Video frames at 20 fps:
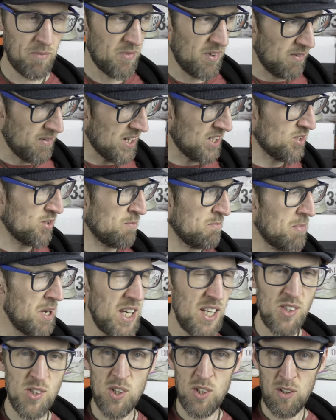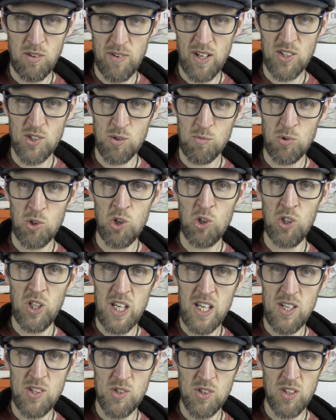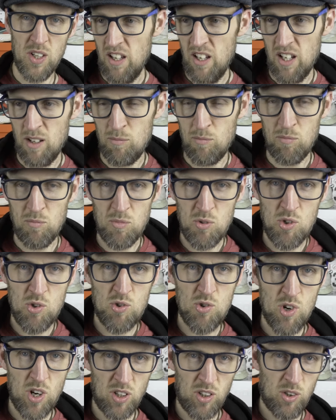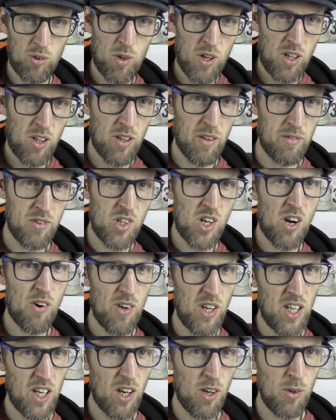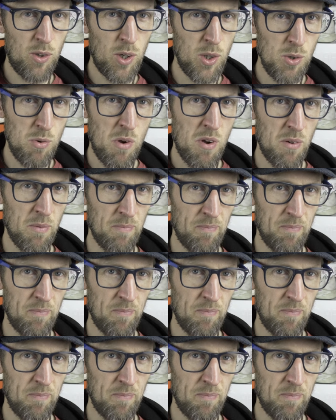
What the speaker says: We've had some pizza, we've had some cookies, and drunk quite a lot of cherry coke as well.